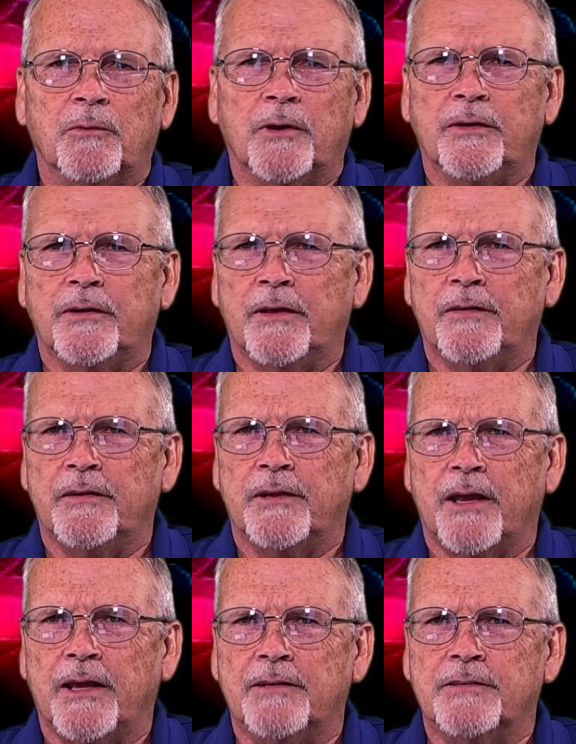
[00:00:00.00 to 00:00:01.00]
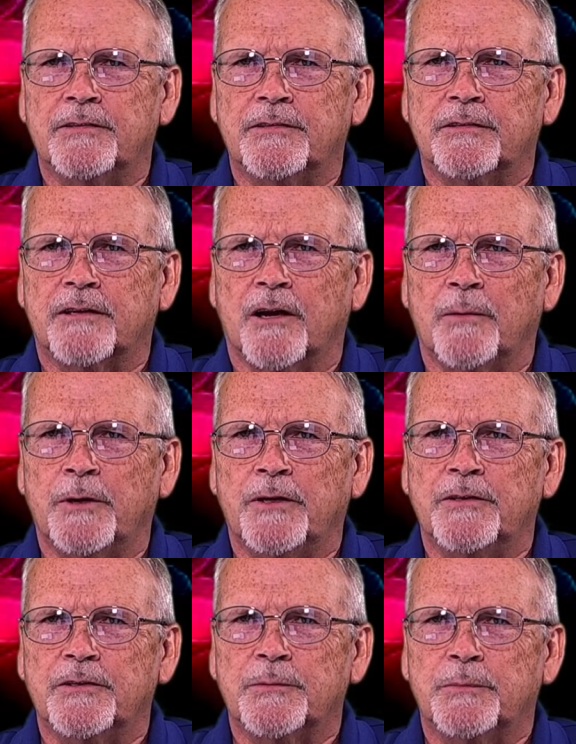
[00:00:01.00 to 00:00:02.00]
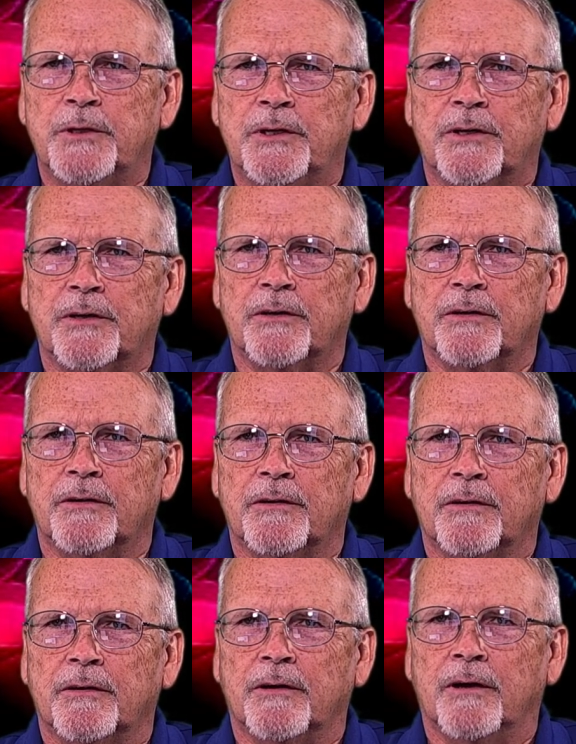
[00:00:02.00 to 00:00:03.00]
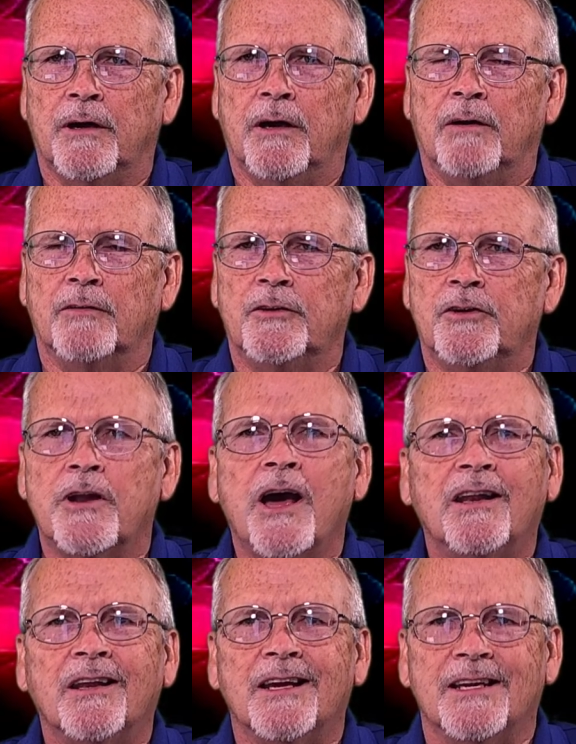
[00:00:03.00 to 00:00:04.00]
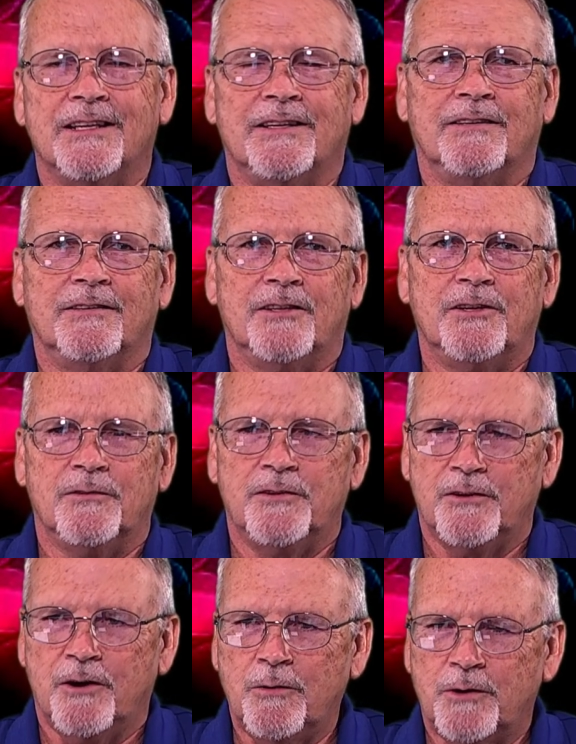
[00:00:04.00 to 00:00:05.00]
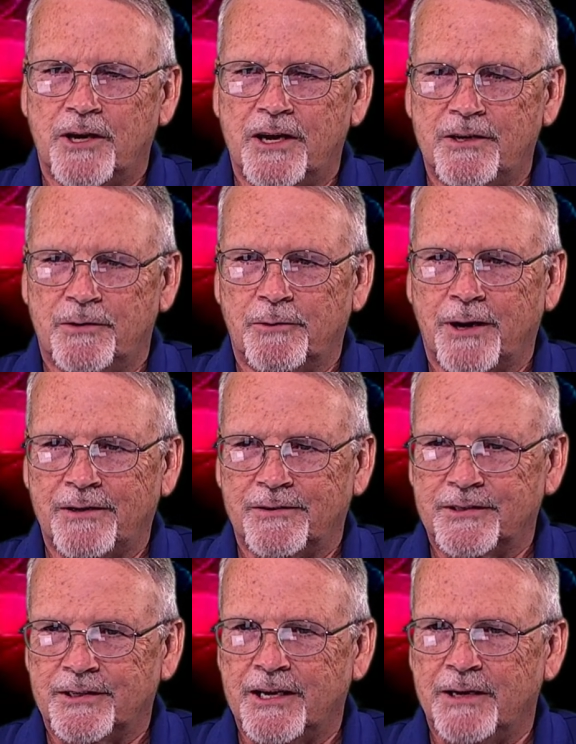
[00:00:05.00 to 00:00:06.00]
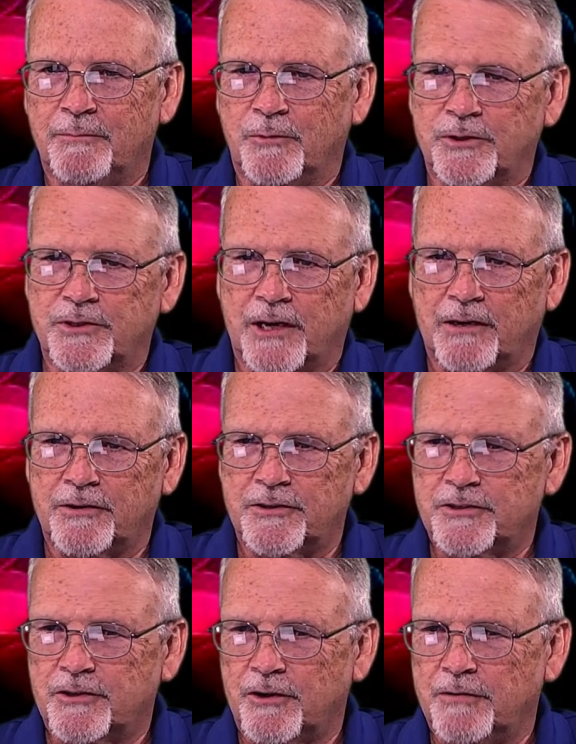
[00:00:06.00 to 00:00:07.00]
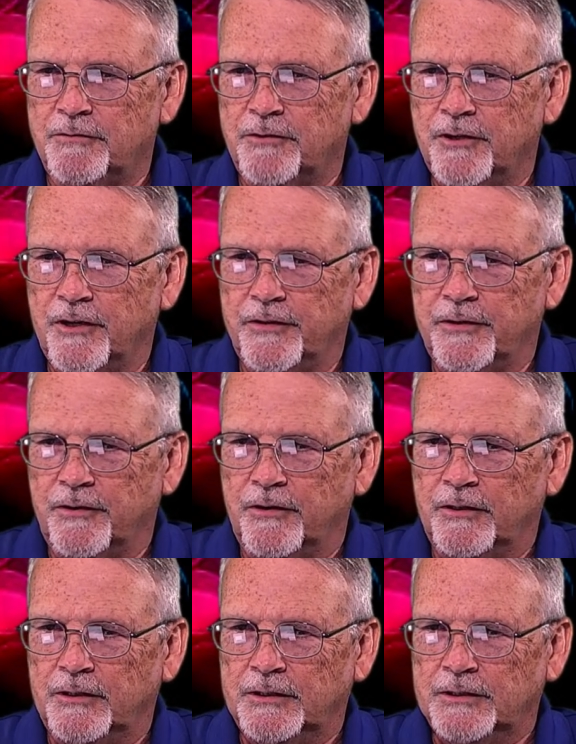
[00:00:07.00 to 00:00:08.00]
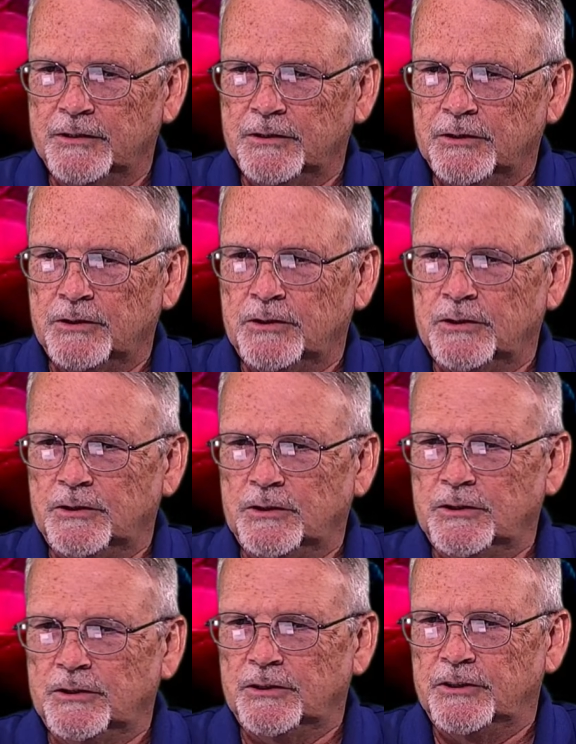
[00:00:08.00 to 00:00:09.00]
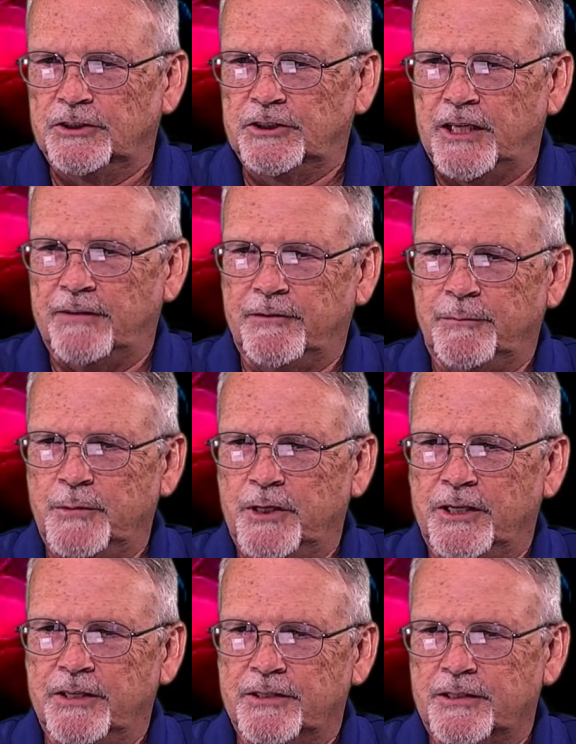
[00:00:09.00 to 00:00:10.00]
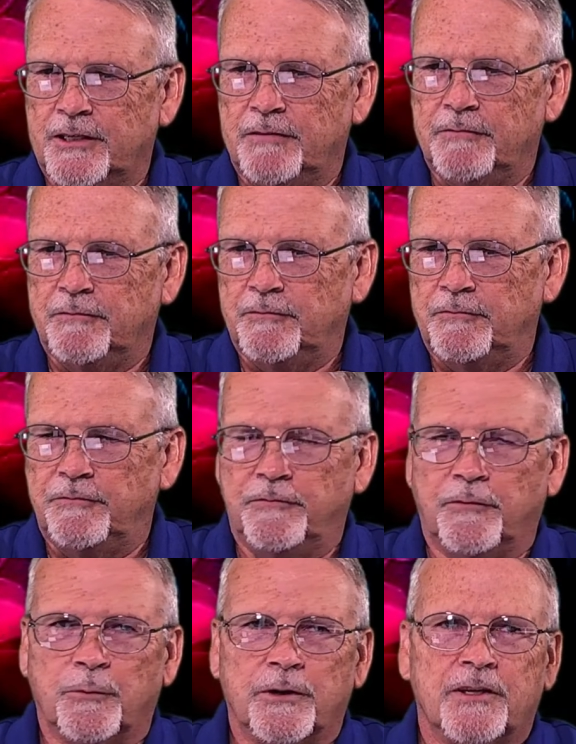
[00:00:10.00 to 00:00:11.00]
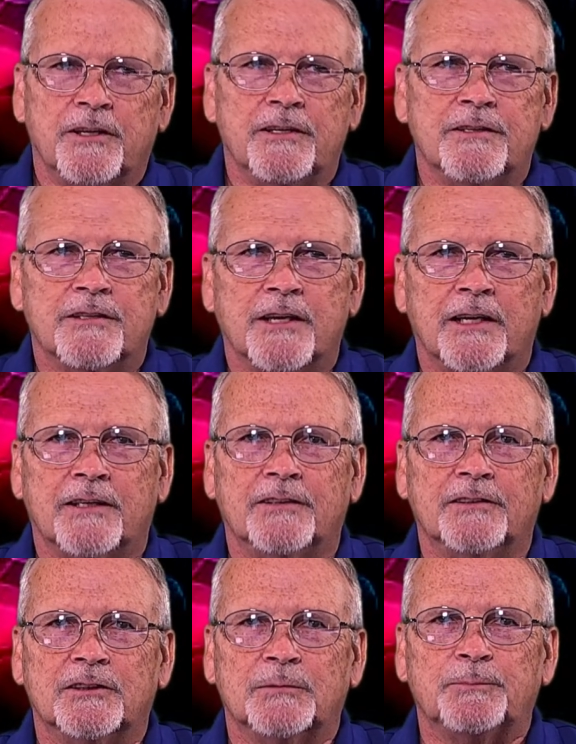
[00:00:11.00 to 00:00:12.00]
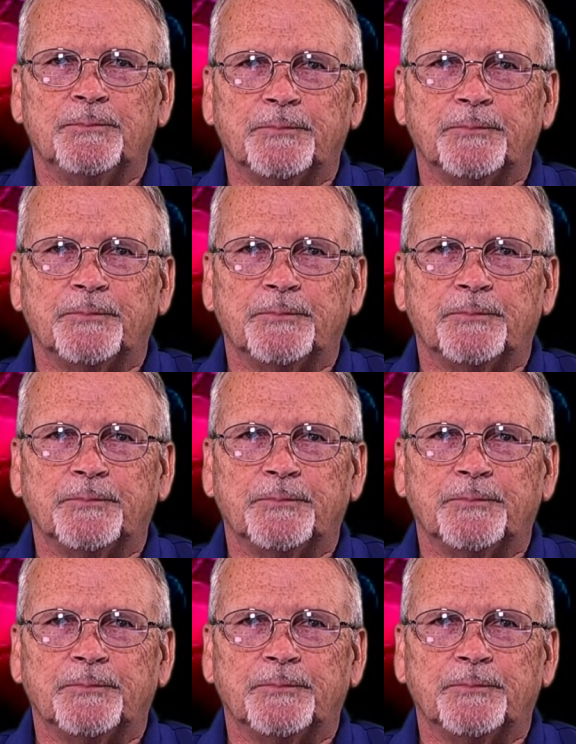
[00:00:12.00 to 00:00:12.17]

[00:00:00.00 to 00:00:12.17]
And then Tad's comment disappeared. Huh, you're not late. You're okay. You're right on time. We're not going to start for another 7 minutes and 14 seconds.